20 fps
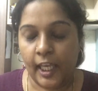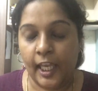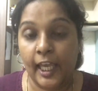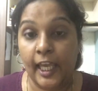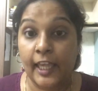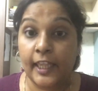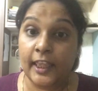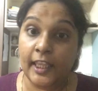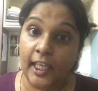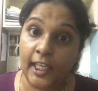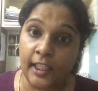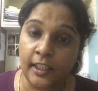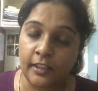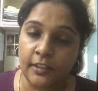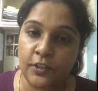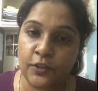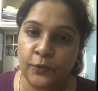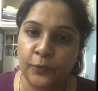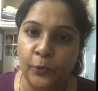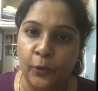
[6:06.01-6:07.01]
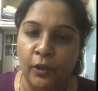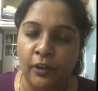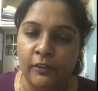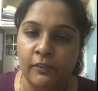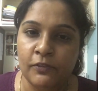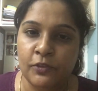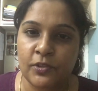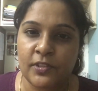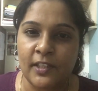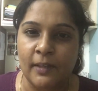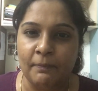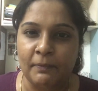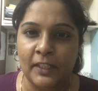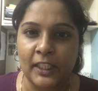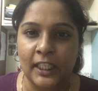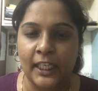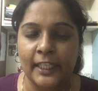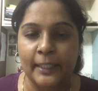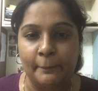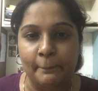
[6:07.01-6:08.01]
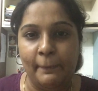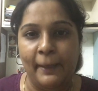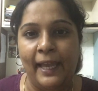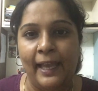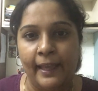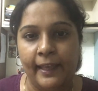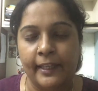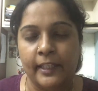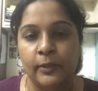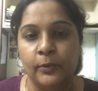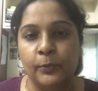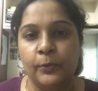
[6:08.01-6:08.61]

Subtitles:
And then it evolved to something like a bag,